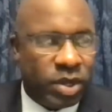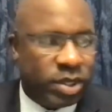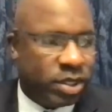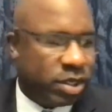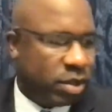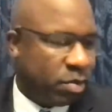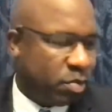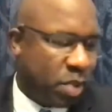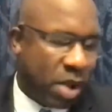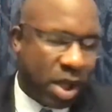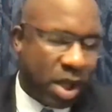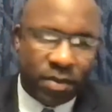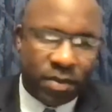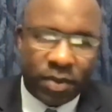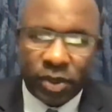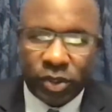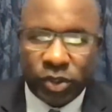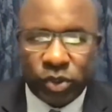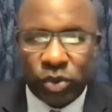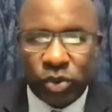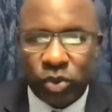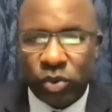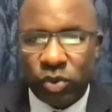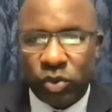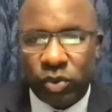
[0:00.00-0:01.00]
to public
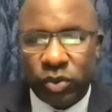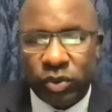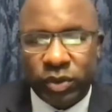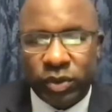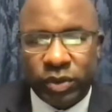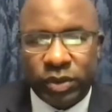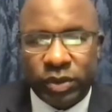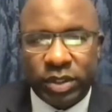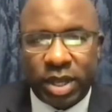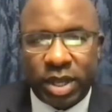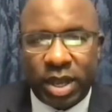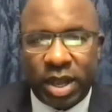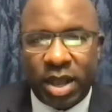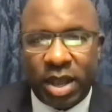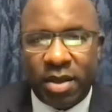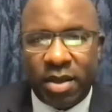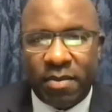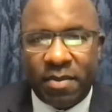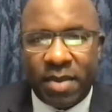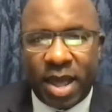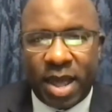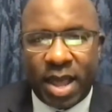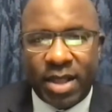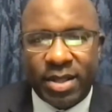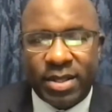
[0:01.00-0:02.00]
schools
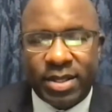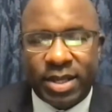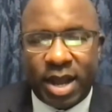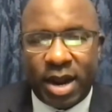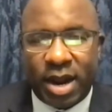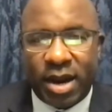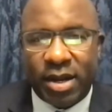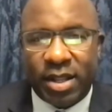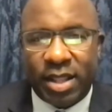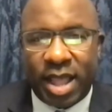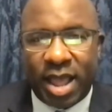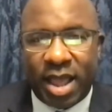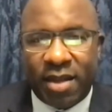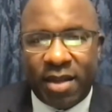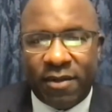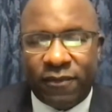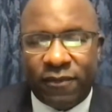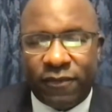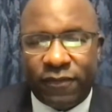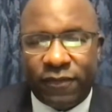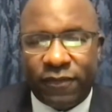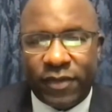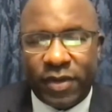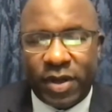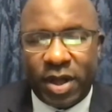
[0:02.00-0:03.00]
my entire
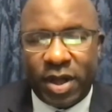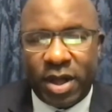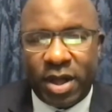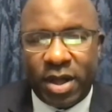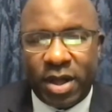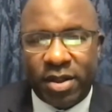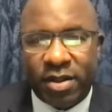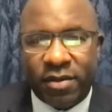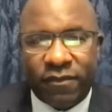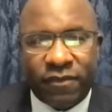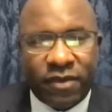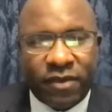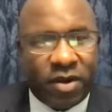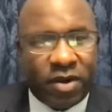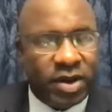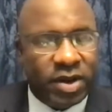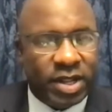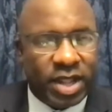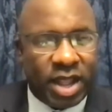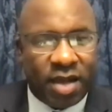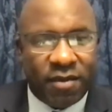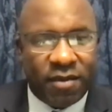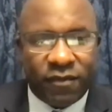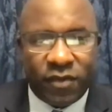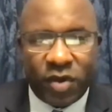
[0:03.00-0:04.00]
life in a very
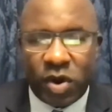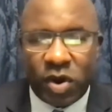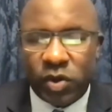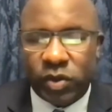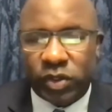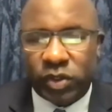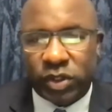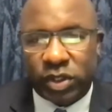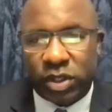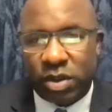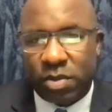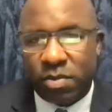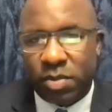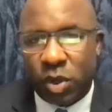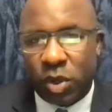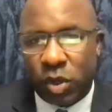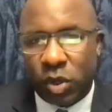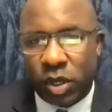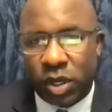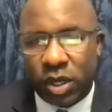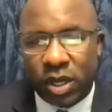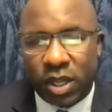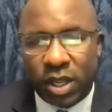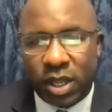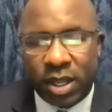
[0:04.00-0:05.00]
diverse
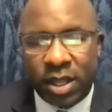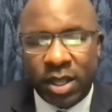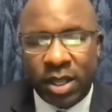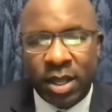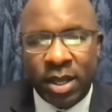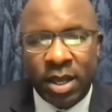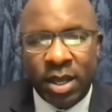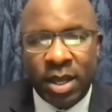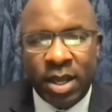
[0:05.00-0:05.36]
community.